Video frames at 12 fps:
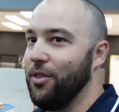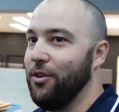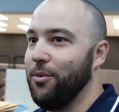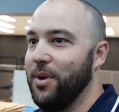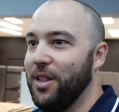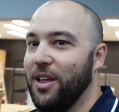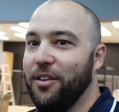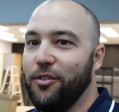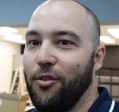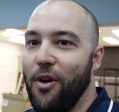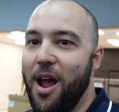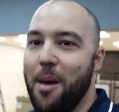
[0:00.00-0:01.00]
a little bit less
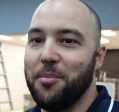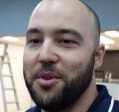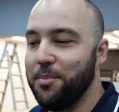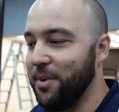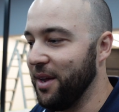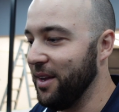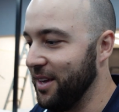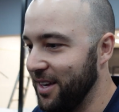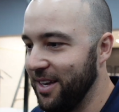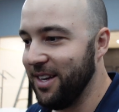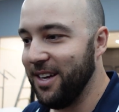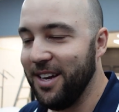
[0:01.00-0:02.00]
cramped. But
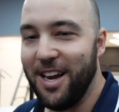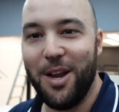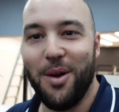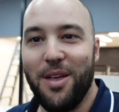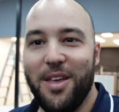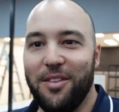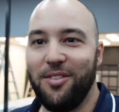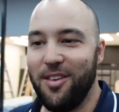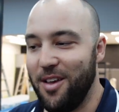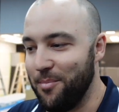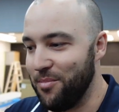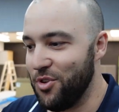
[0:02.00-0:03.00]
anyway, that's
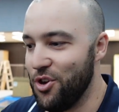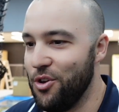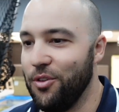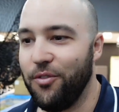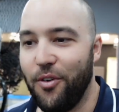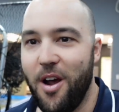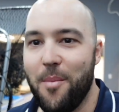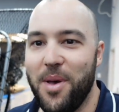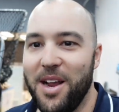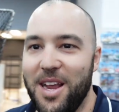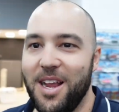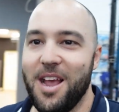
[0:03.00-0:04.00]
news for our
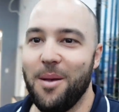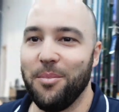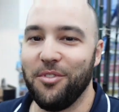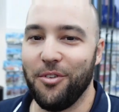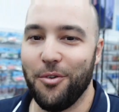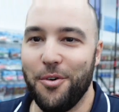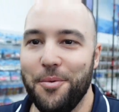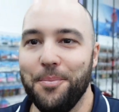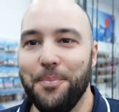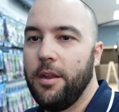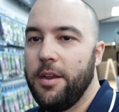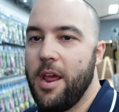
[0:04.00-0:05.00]
Beckingham store.
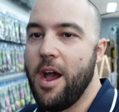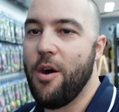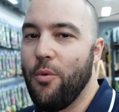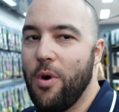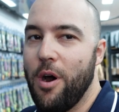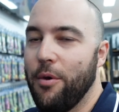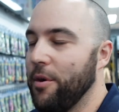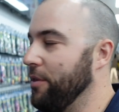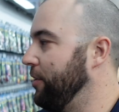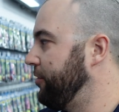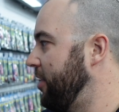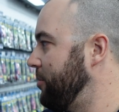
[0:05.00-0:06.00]
Now, while we're on
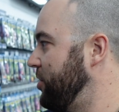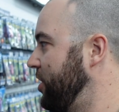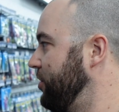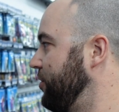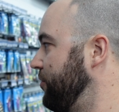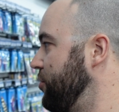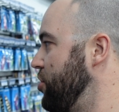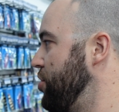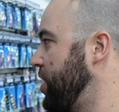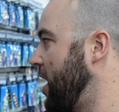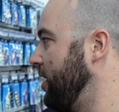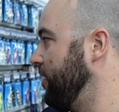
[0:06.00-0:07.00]
the subject of new
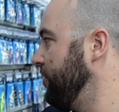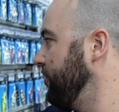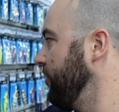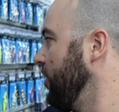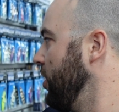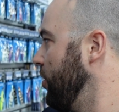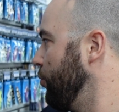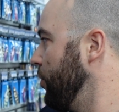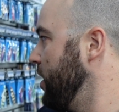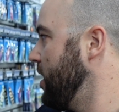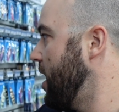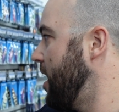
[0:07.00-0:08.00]
colors,
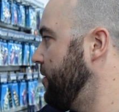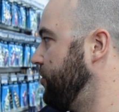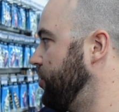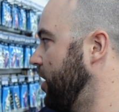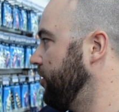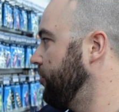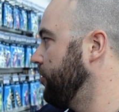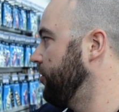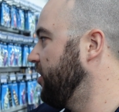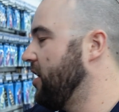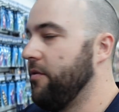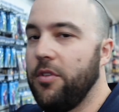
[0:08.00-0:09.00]
we have just
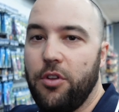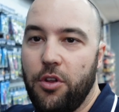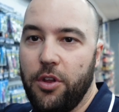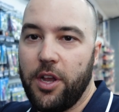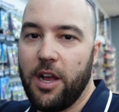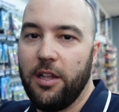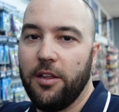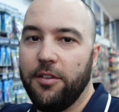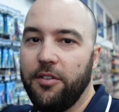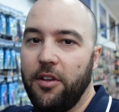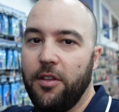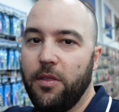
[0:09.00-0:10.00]
received the new
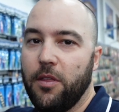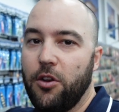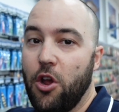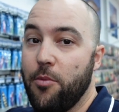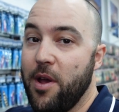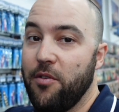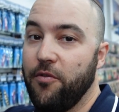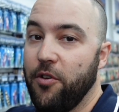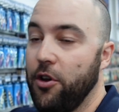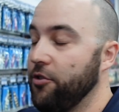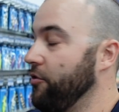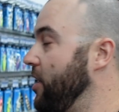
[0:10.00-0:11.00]
colors in the Nomad
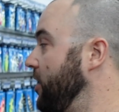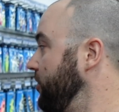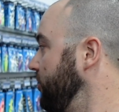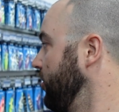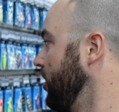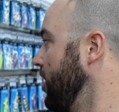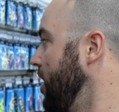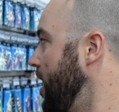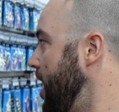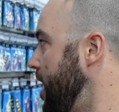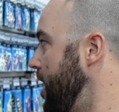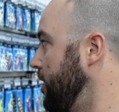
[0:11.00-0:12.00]
Vertrex,
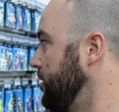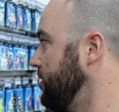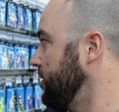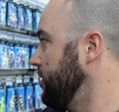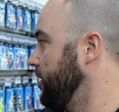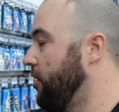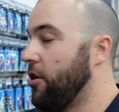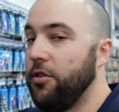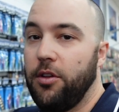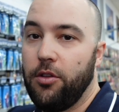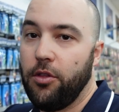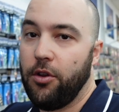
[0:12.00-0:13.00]
and they're
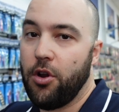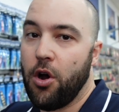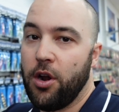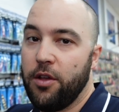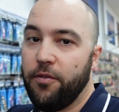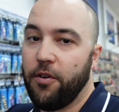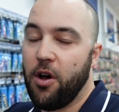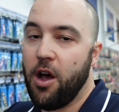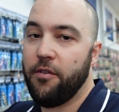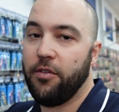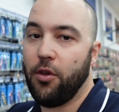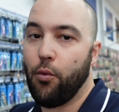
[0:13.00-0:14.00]
only in the
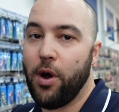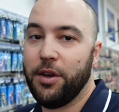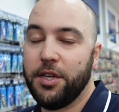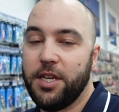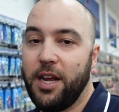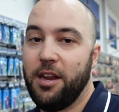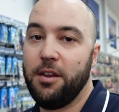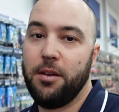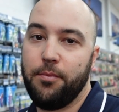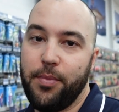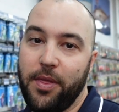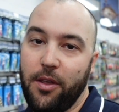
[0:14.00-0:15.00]
95 and the
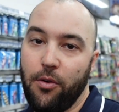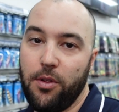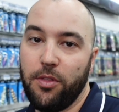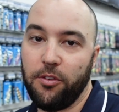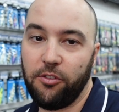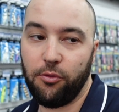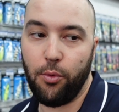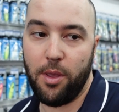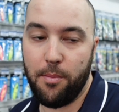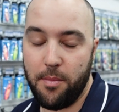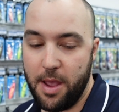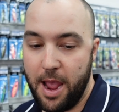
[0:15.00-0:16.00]
110, but they're in the
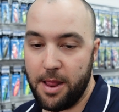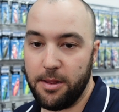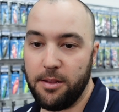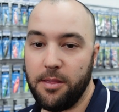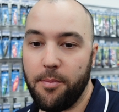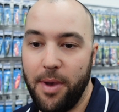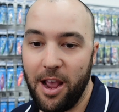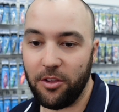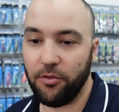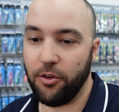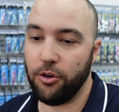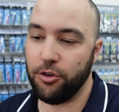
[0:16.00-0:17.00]
swim and in the
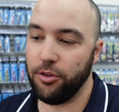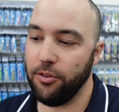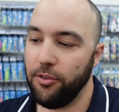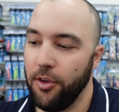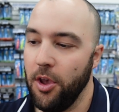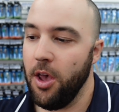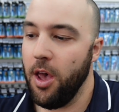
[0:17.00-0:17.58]
max versions.